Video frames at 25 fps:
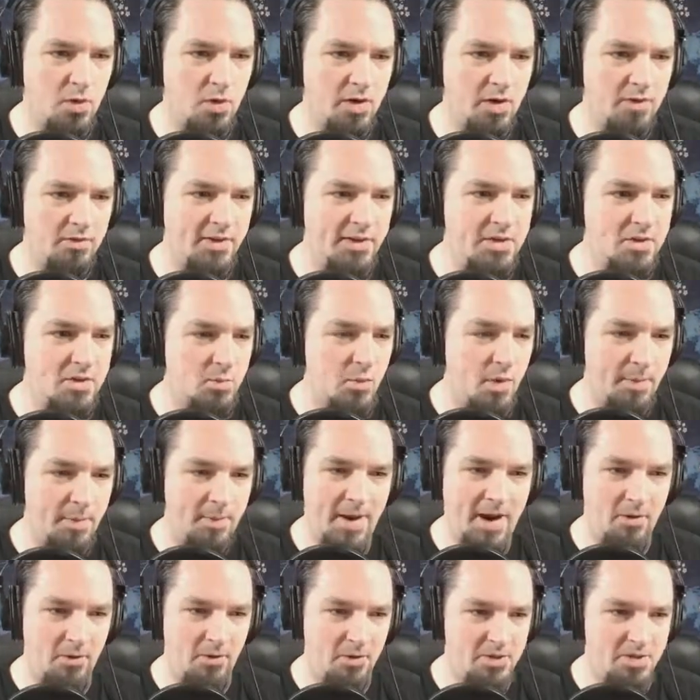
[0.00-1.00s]
at least one
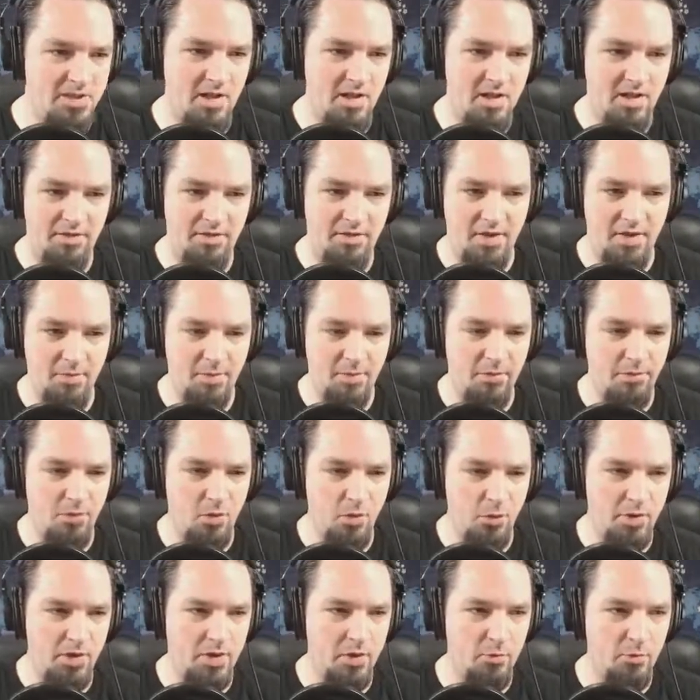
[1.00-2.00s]
power cell, I think, before
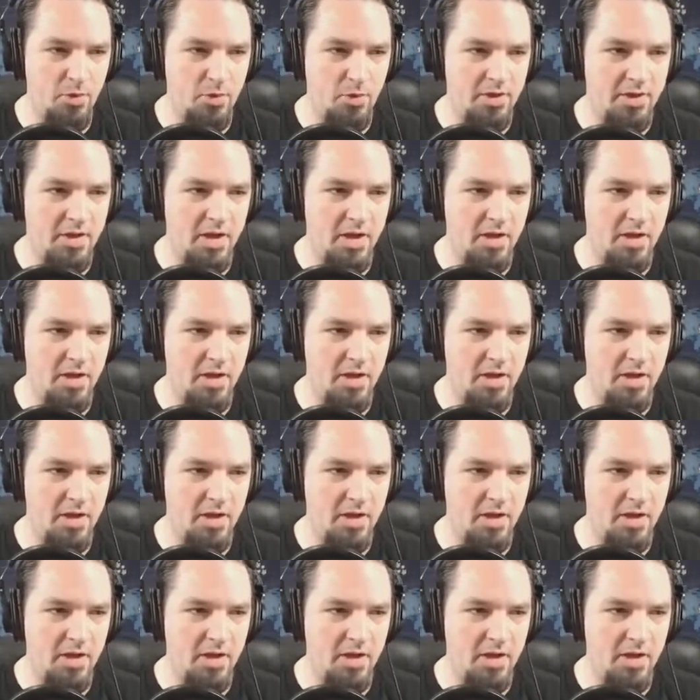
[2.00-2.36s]
we can really get